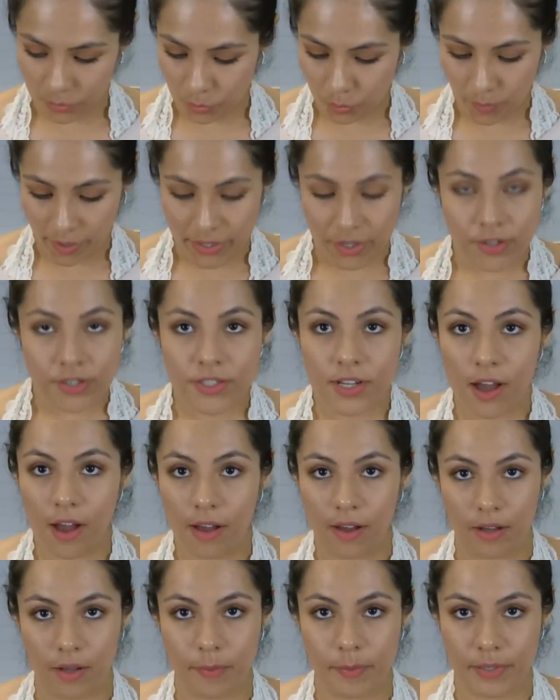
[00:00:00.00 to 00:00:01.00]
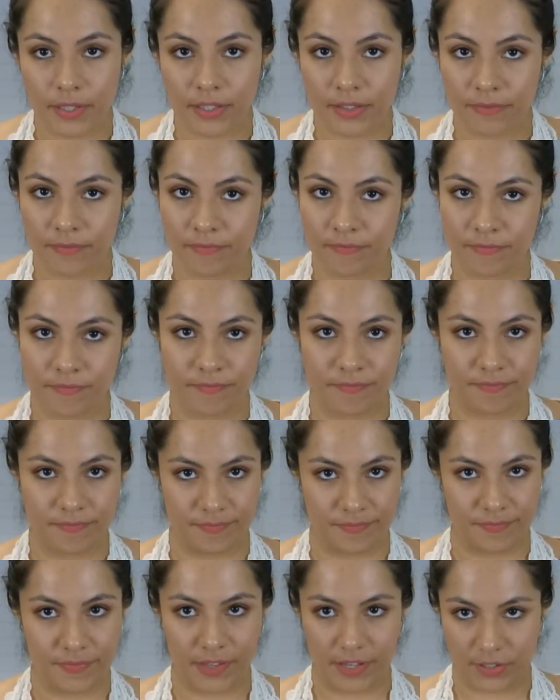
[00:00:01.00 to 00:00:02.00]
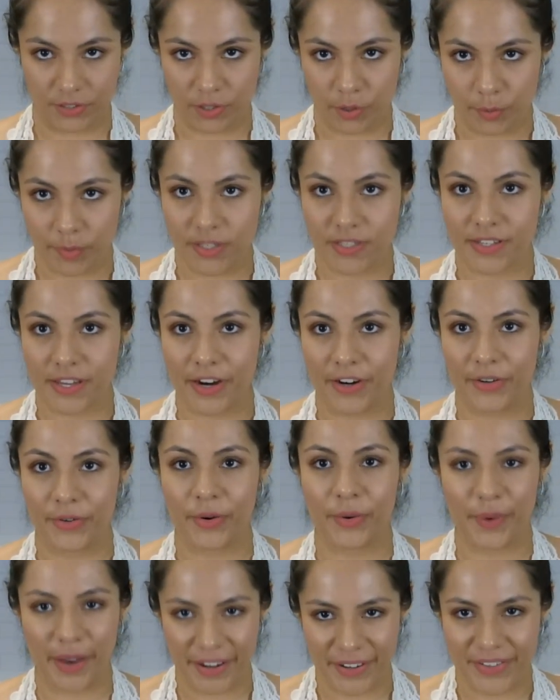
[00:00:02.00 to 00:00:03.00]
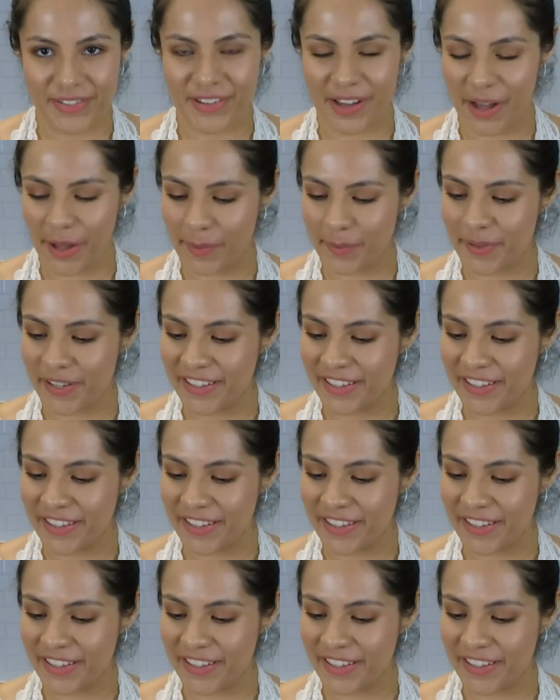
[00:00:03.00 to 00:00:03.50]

right on top, don't be scared, right on top.